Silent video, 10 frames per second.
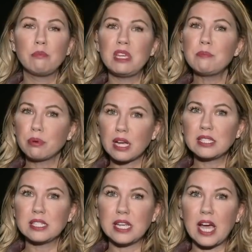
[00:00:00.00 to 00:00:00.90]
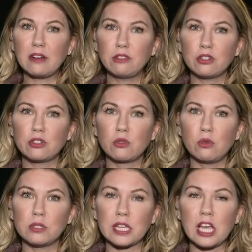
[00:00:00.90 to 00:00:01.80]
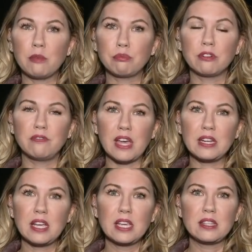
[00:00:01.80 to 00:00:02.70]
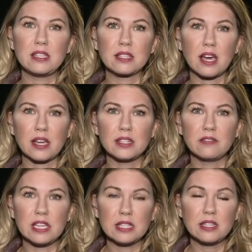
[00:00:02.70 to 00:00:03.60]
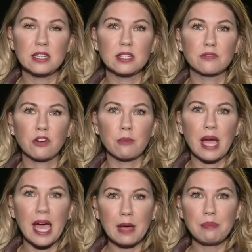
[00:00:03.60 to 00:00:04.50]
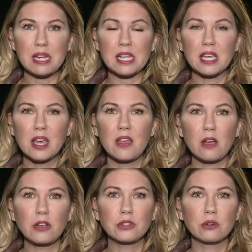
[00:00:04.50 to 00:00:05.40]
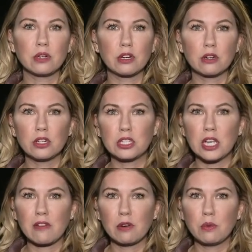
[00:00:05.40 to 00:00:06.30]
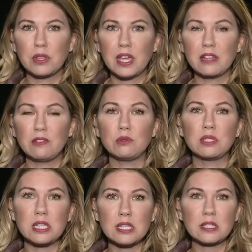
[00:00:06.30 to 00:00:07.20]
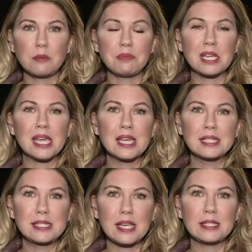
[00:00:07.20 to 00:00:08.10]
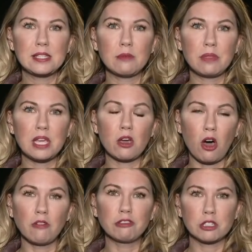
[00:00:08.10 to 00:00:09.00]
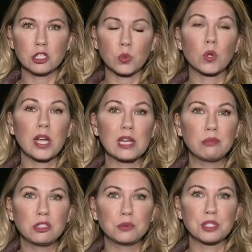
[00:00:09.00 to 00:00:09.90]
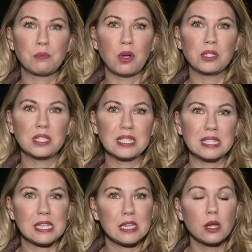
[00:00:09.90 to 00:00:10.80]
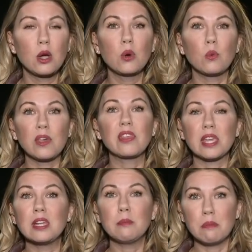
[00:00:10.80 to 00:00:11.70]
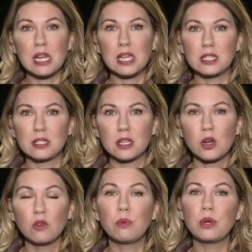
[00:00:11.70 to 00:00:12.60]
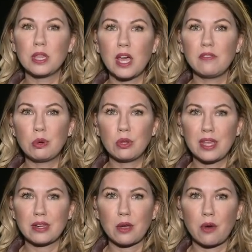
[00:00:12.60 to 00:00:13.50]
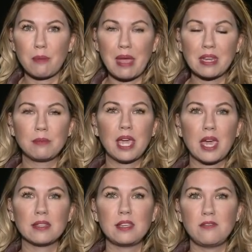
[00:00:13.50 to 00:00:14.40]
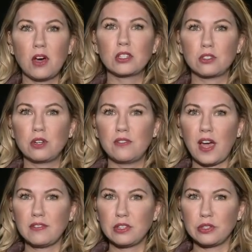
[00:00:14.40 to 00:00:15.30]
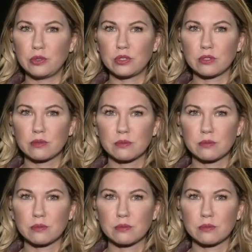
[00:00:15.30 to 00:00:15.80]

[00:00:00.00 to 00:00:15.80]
be present after school to help prevent these kinds of incidents from happening. They also are encouraging everyone that if you see something, say something. Officers were able to respond to the scene within minutes. Reporting live in Orlando, Amanda McKenzie, Fox 35 News.